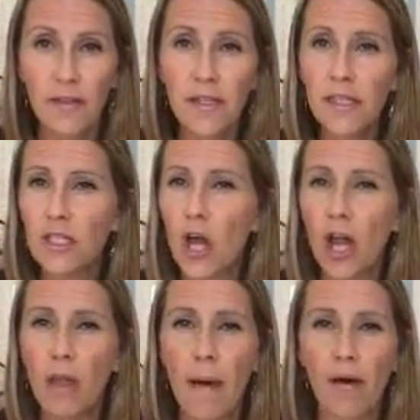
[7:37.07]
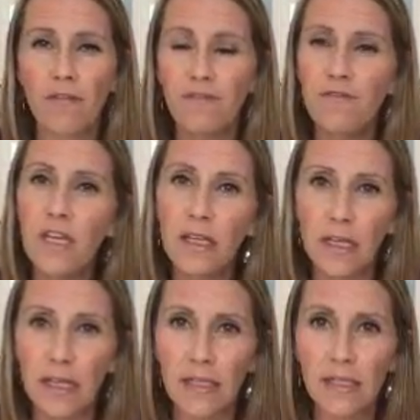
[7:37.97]
This is all about
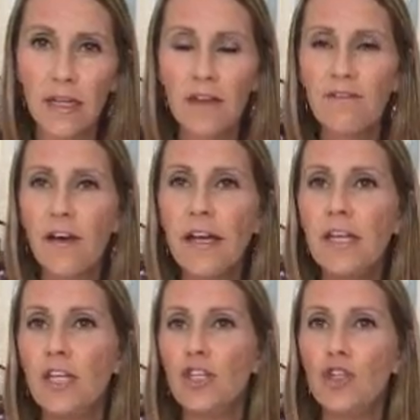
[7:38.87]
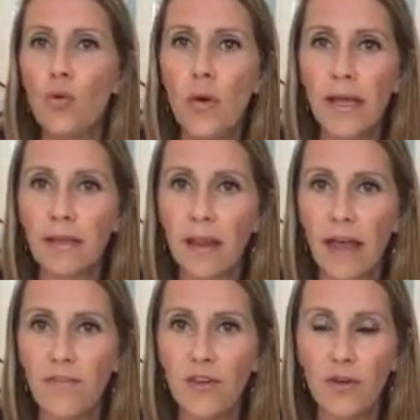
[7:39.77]
feelings, finding joy in
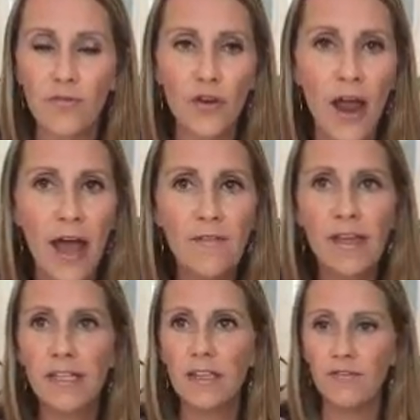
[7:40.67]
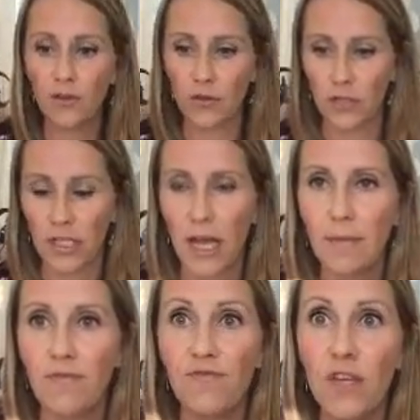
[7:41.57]
life. You know, if you're having a difficult
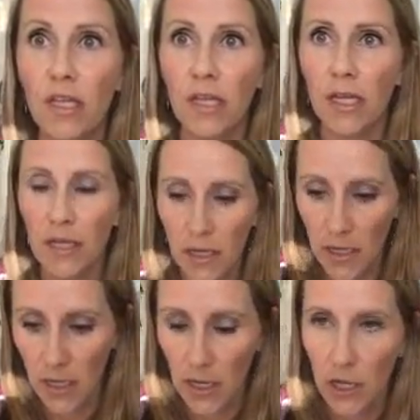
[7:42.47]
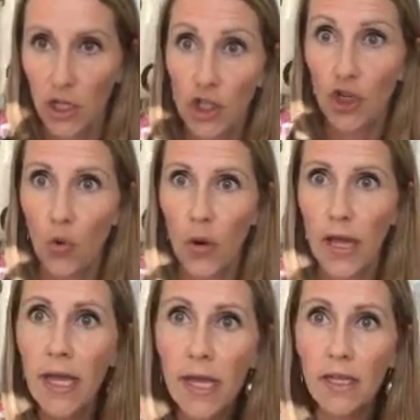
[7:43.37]
time feeling
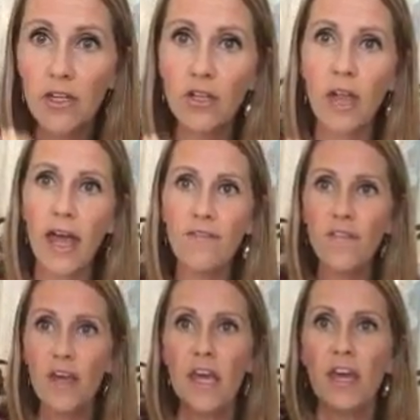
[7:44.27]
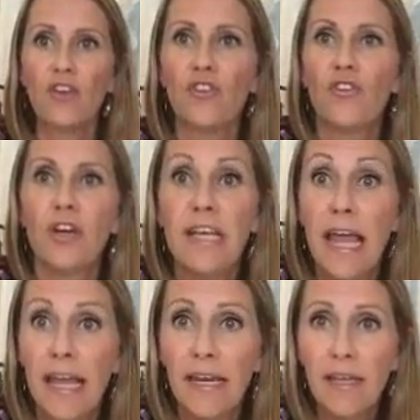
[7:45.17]
joy in your life,
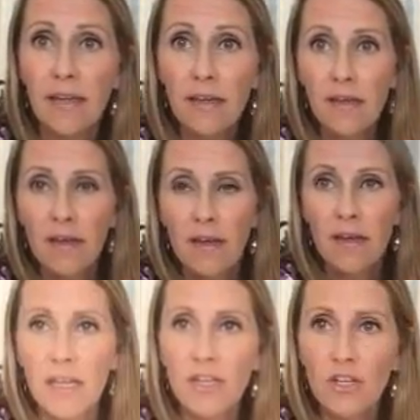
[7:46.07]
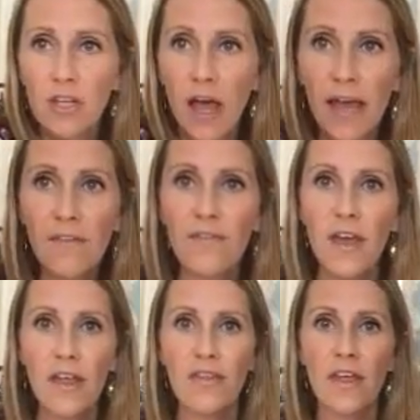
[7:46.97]
creating in your life,
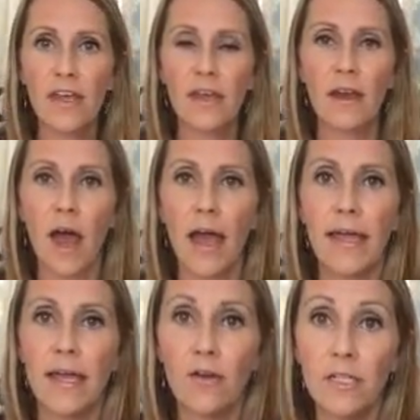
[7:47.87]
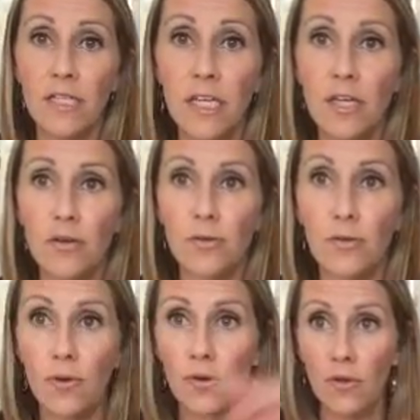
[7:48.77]
then I guarantee
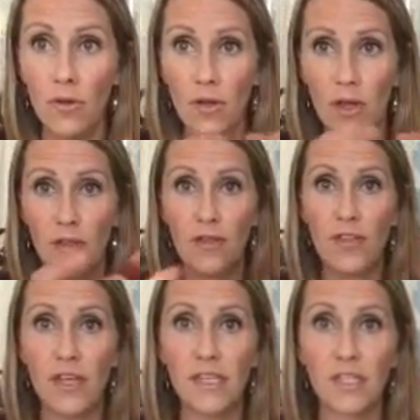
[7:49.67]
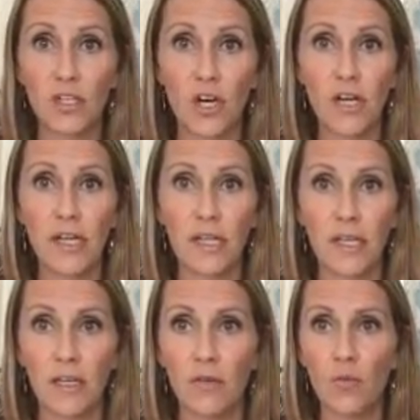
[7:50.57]
you this
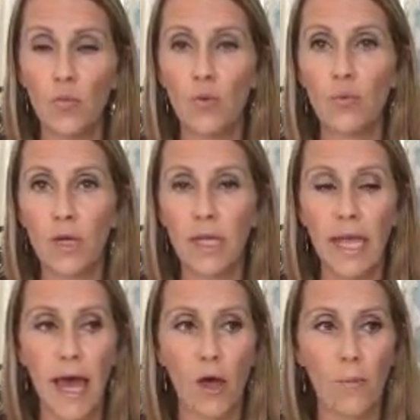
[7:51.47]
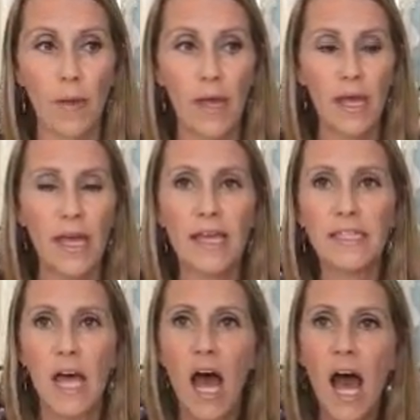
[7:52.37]
carnelian will really help.
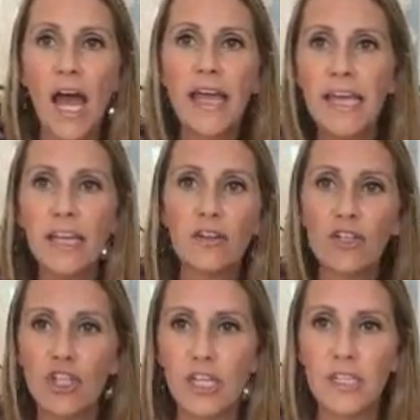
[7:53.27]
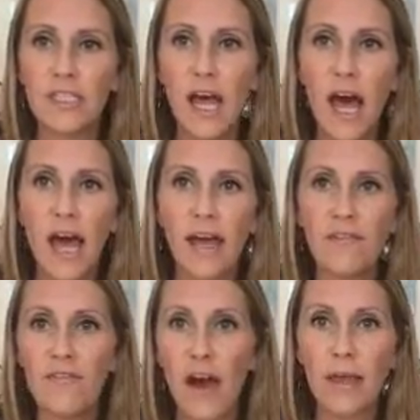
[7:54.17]
It's a high energy, it's a
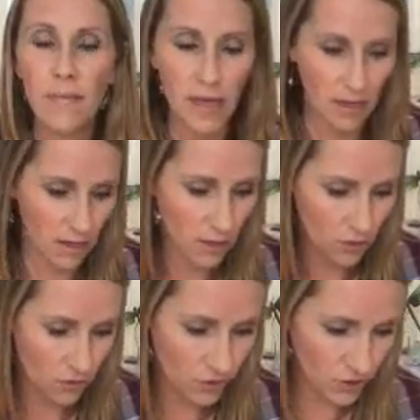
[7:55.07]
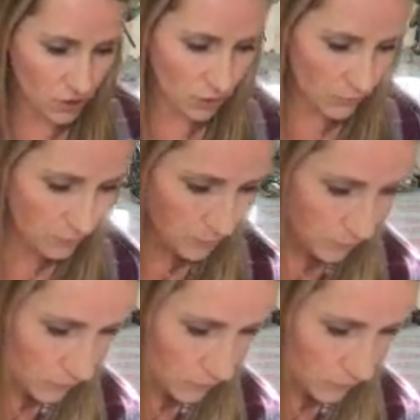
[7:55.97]
high vibing crystal.